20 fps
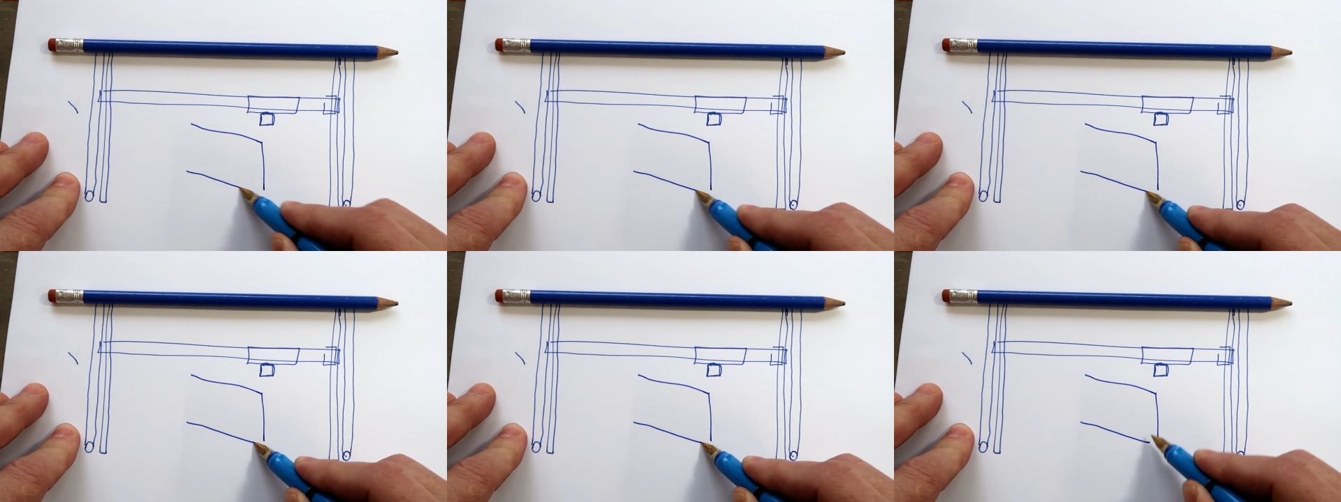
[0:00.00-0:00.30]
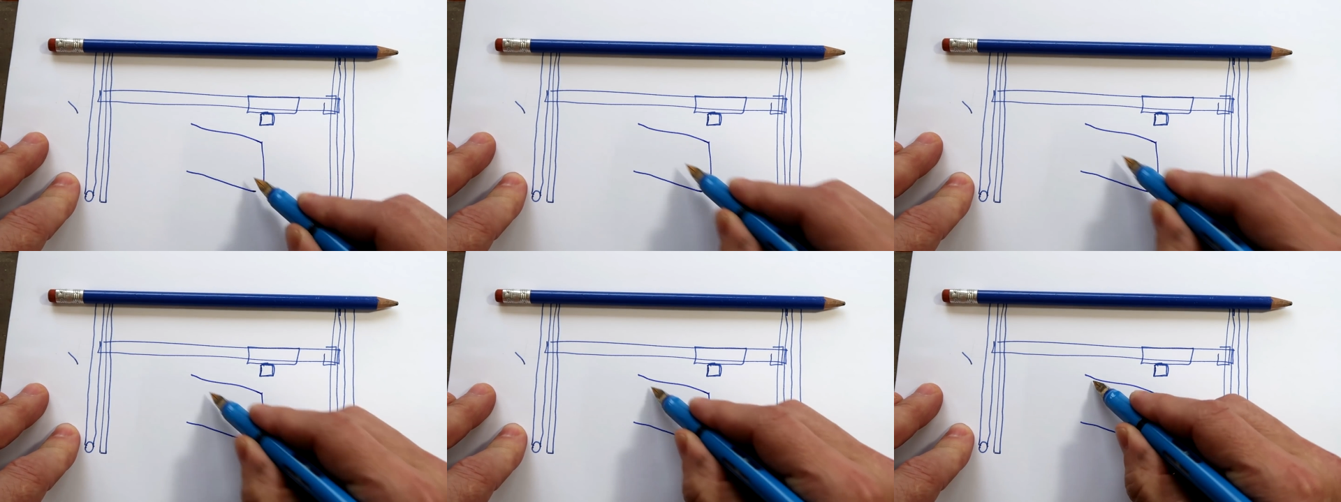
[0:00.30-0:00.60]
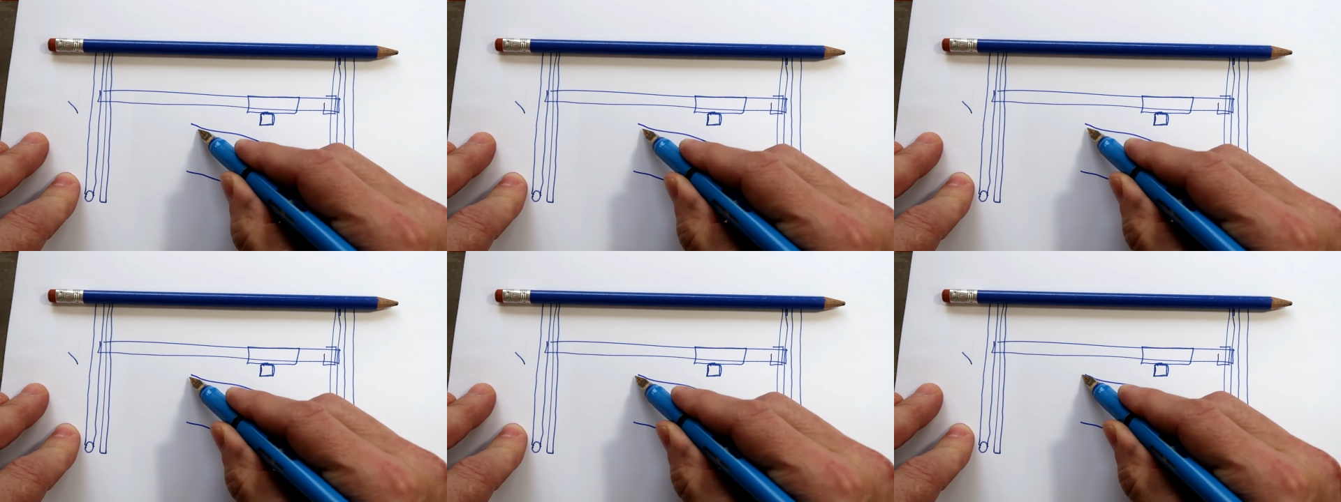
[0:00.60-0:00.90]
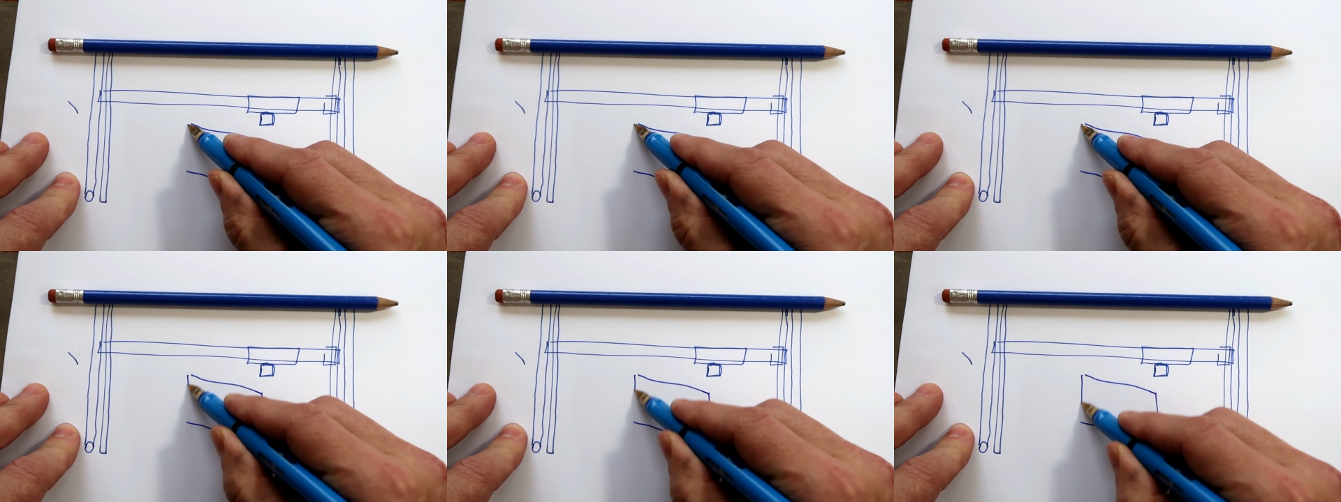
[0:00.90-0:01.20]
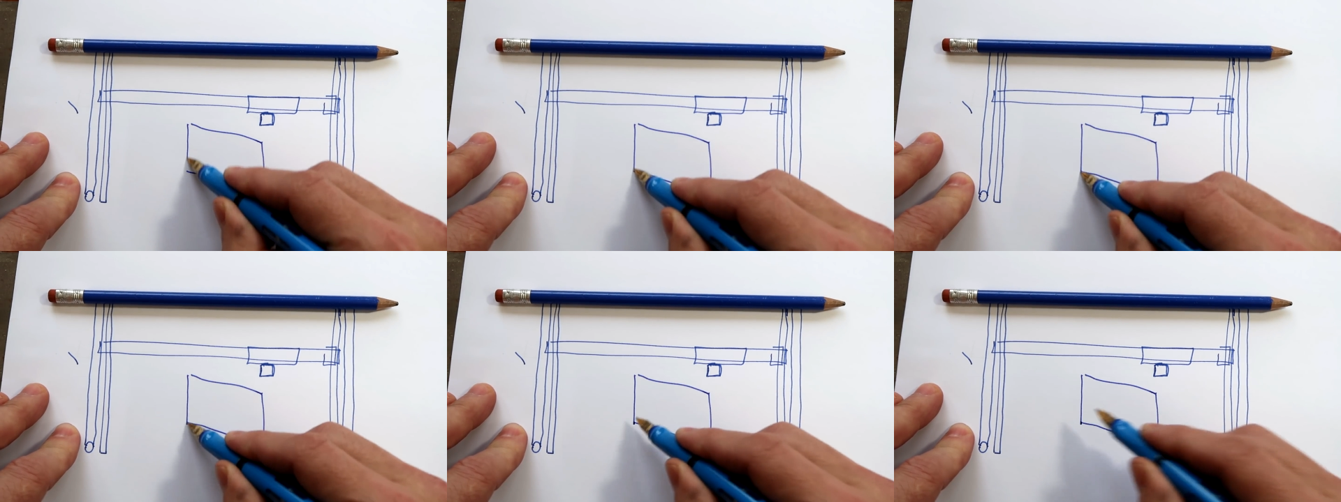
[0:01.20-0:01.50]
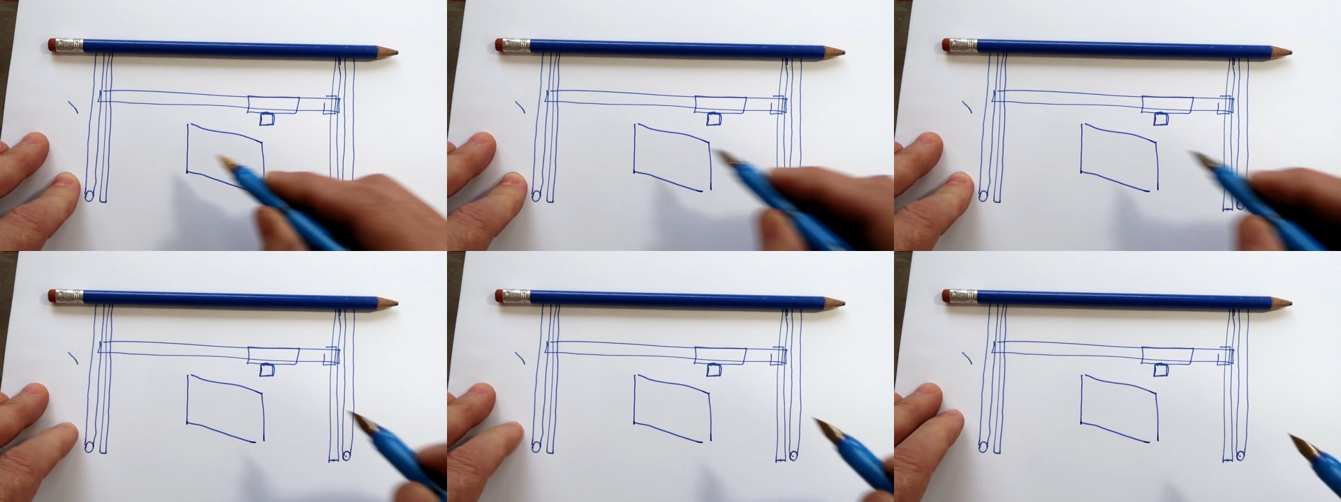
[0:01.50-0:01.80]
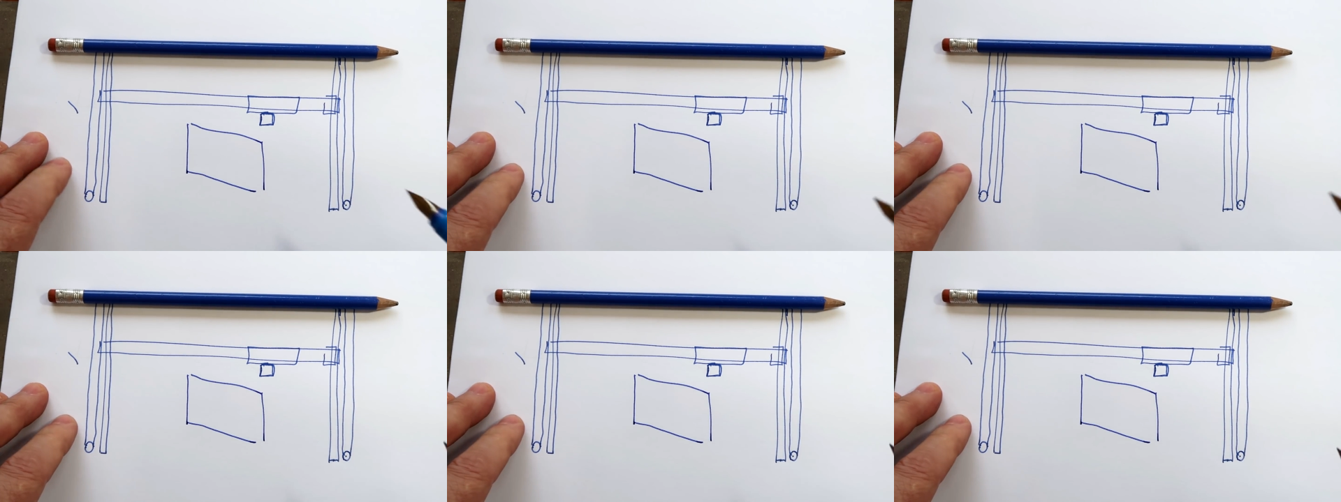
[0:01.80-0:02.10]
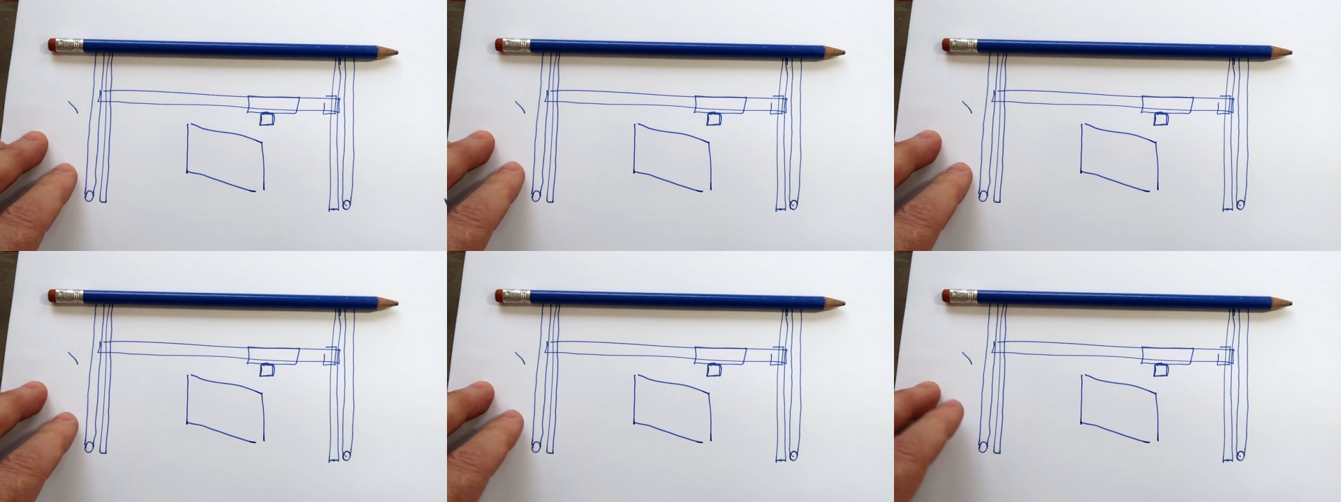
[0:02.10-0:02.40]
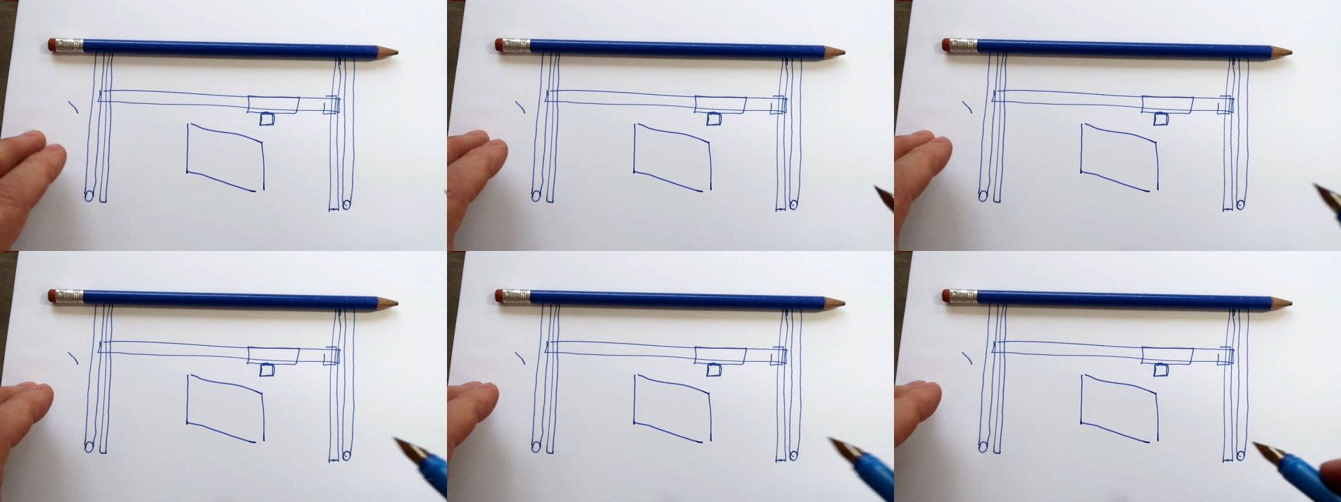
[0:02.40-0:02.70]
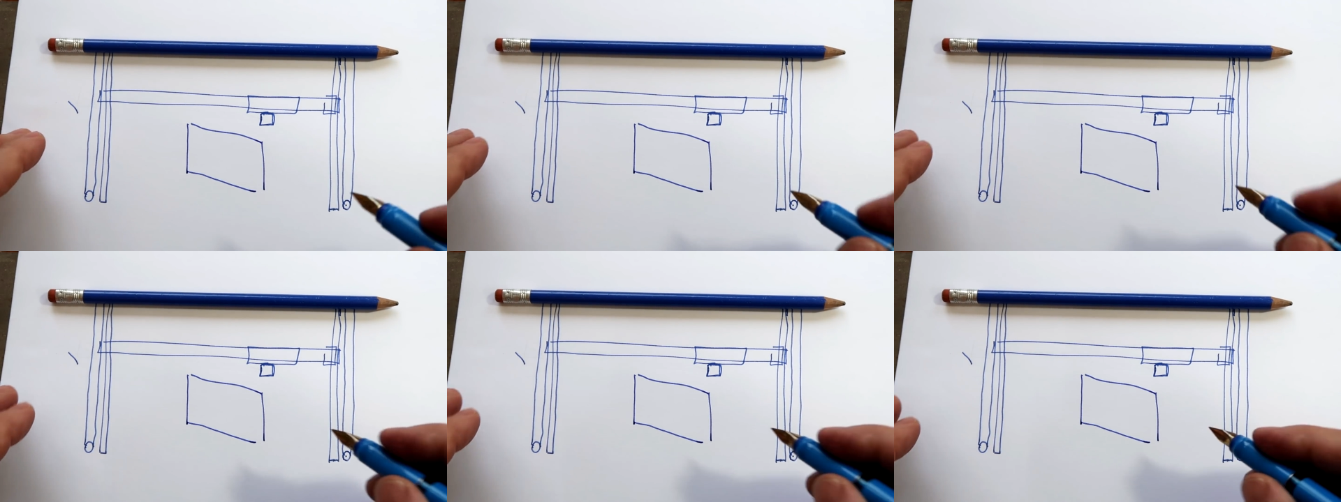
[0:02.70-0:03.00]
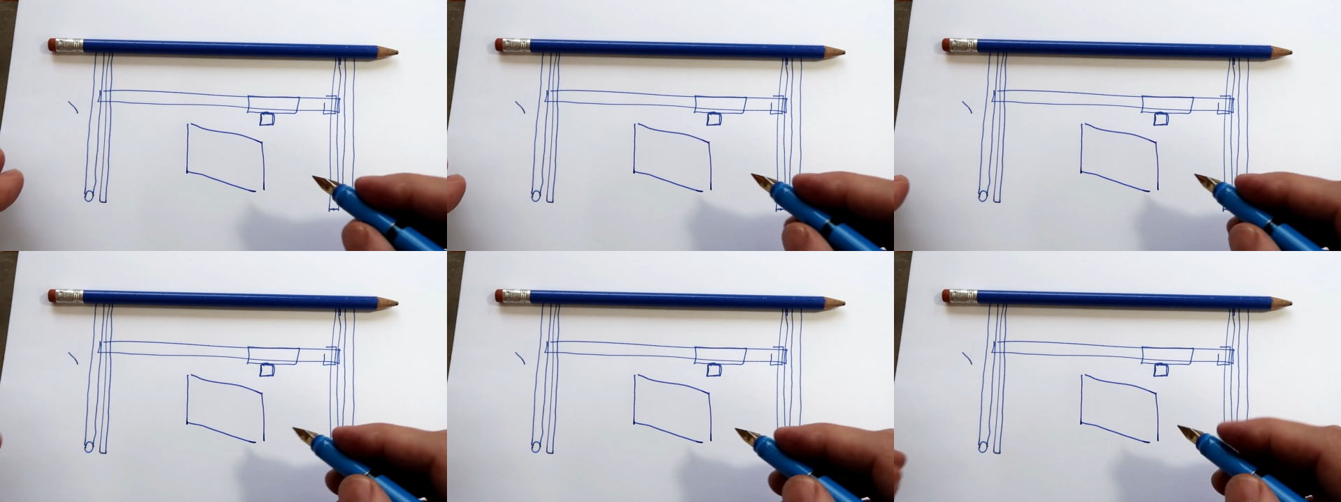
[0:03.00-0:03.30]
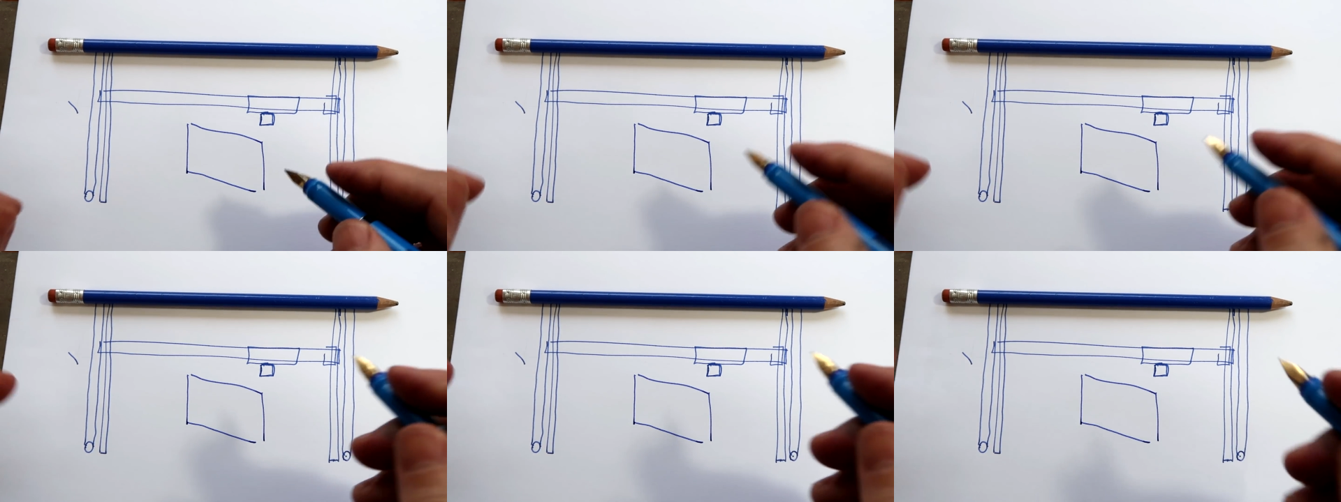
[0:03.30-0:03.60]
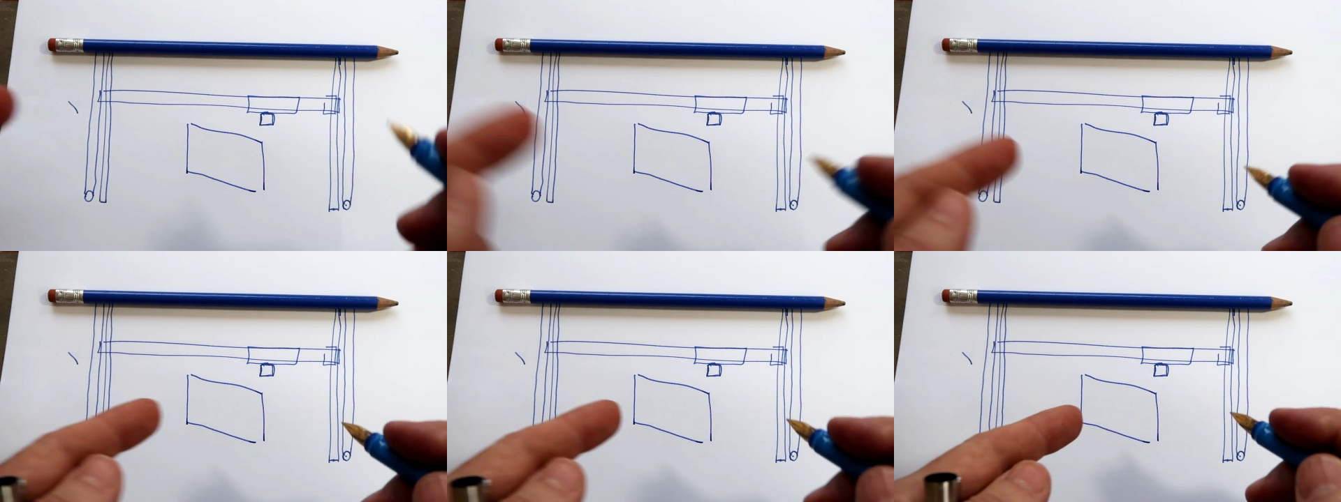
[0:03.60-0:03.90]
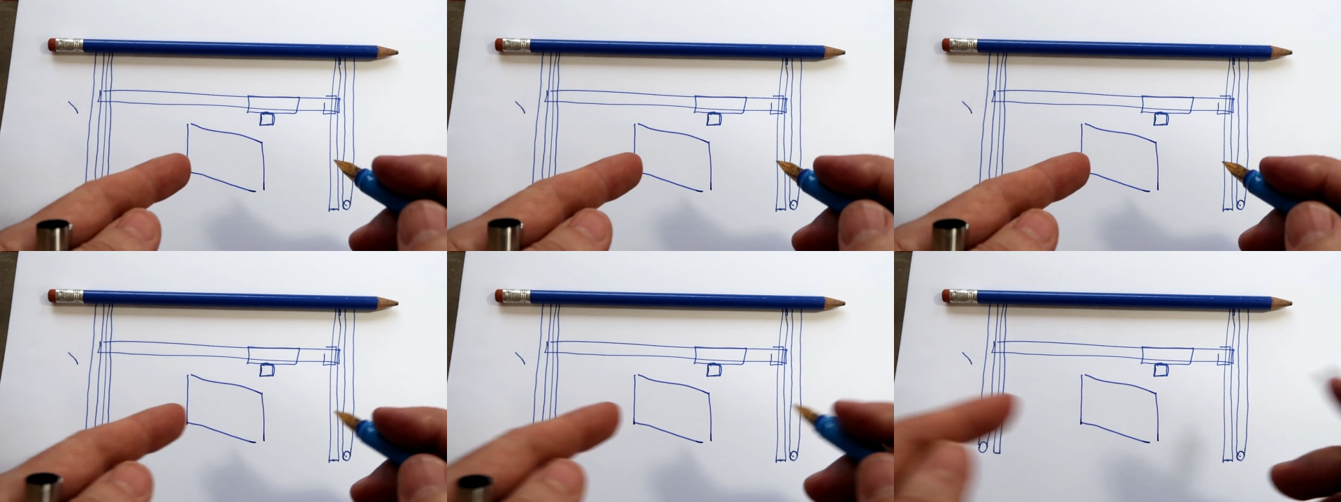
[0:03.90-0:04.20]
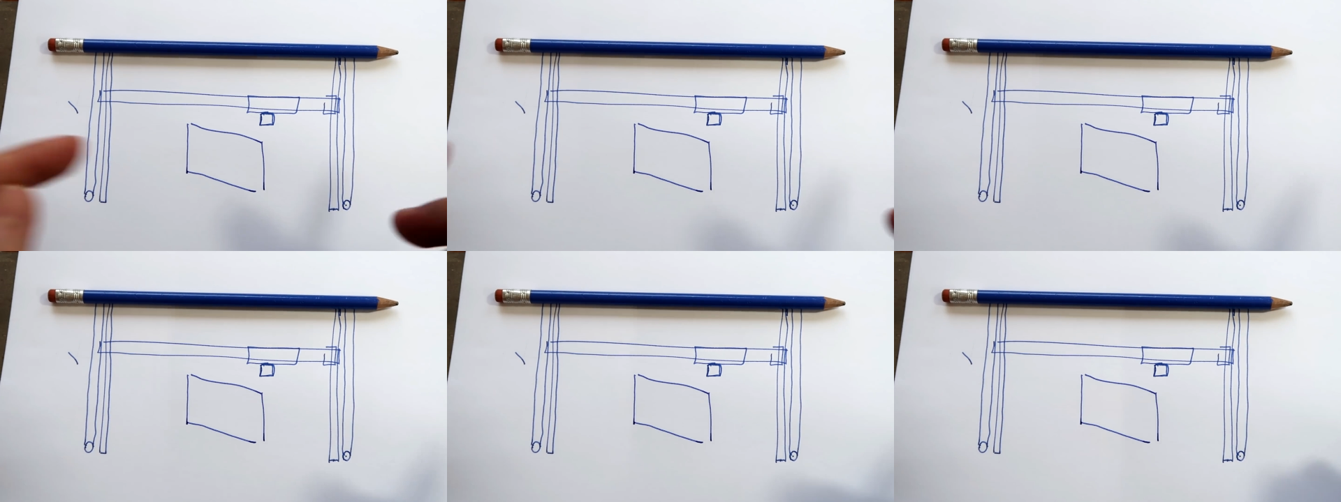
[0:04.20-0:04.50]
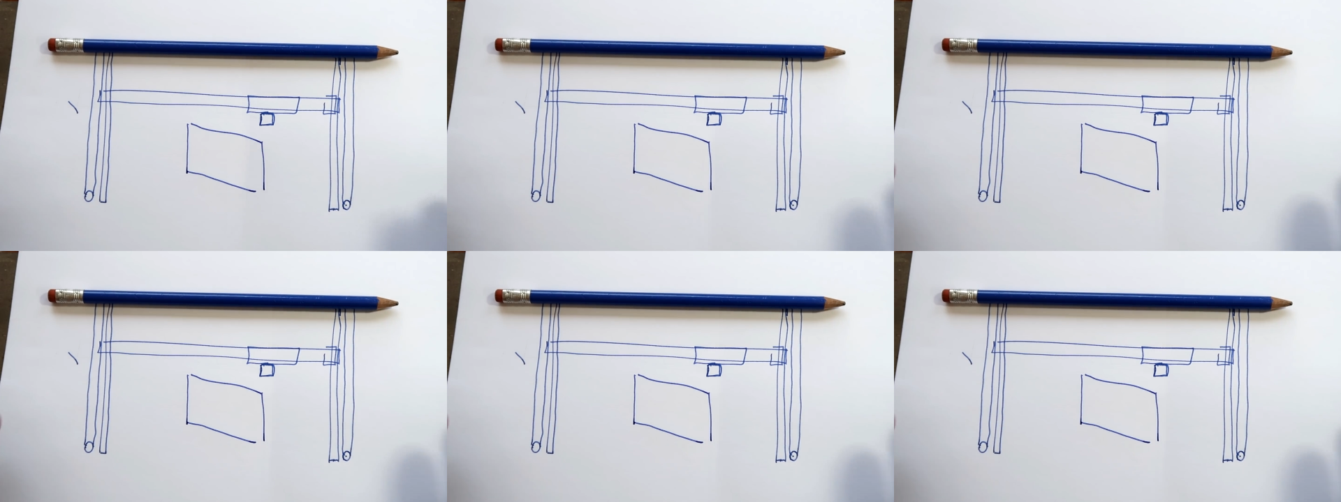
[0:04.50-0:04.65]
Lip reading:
[unreadable: no face in view]